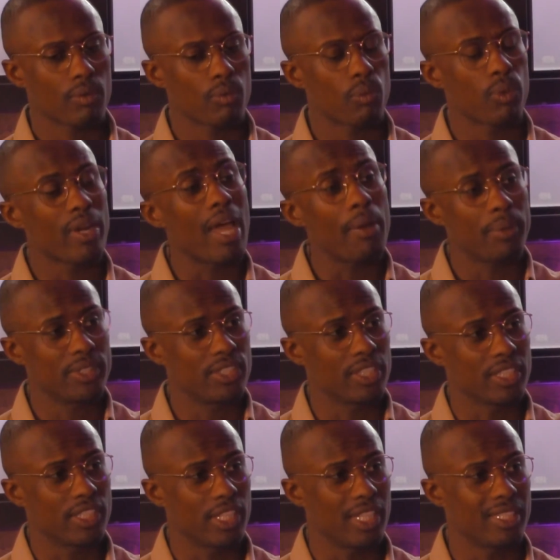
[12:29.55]
What I would
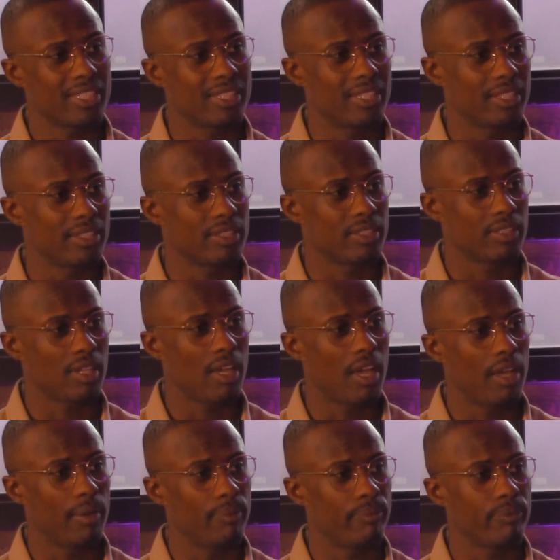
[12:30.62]
suggest is
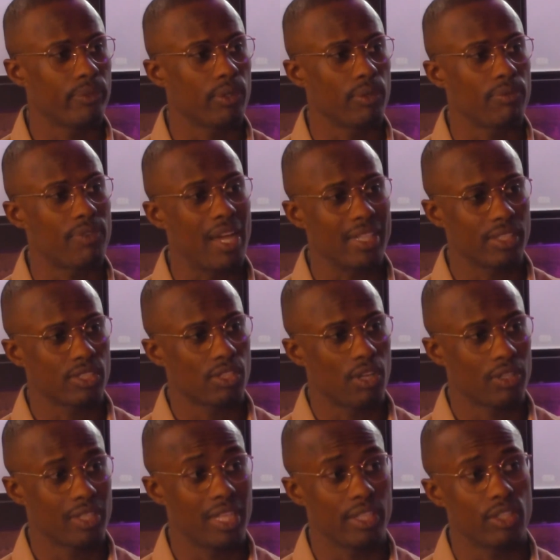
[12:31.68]
um, you find a
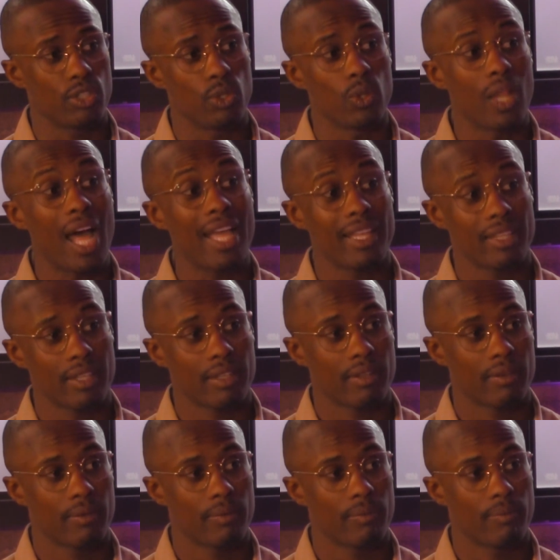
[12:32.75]
song that you like,
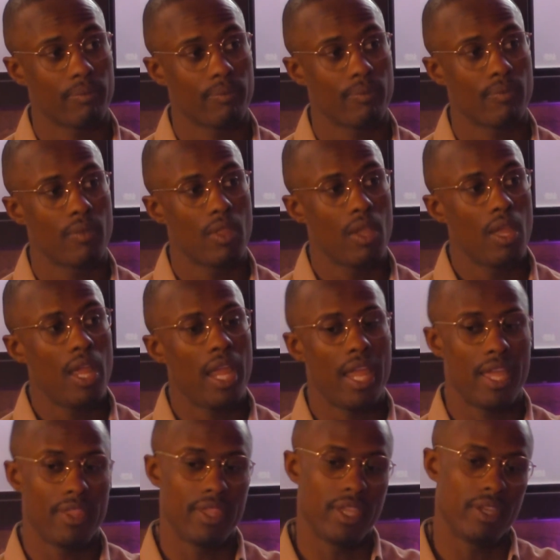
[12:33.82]

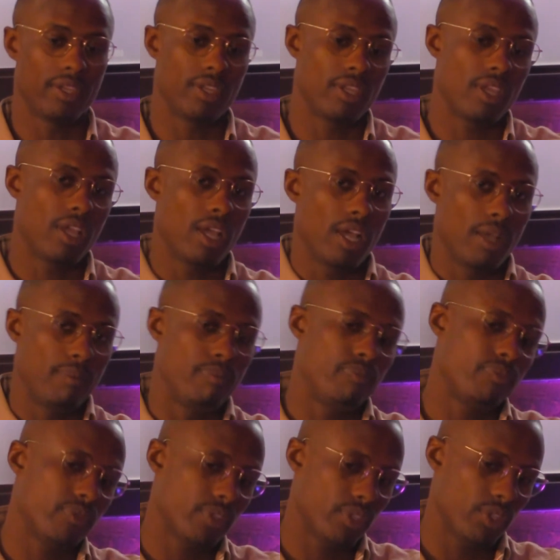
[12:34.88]
and then
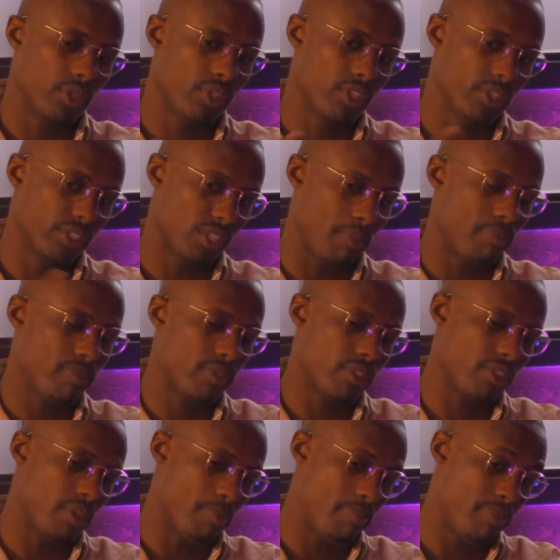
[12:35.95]
um, you, there's a
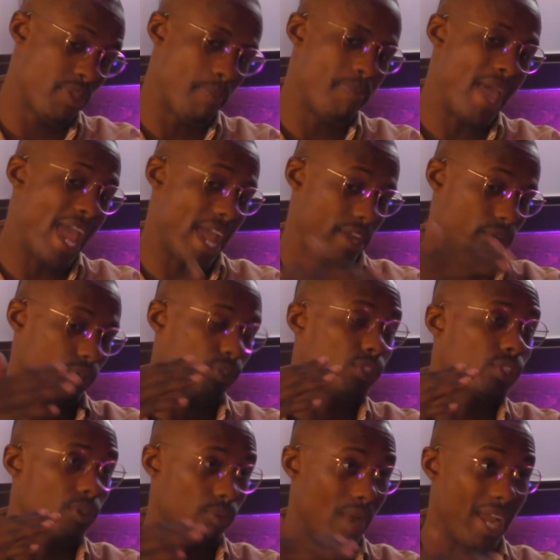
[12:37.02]
the, the pattern
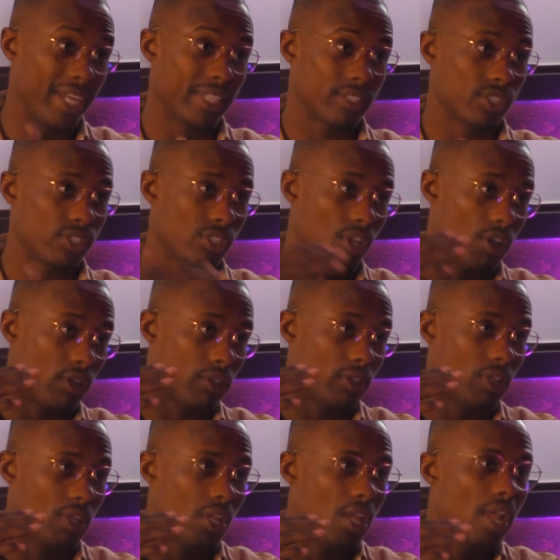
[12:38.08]
to writing the
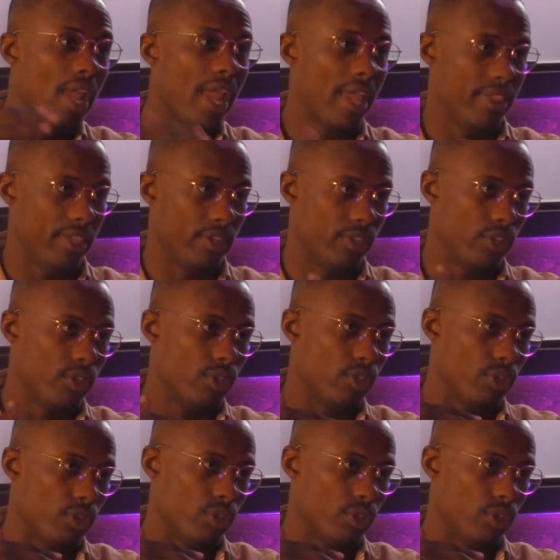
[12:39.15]
song and then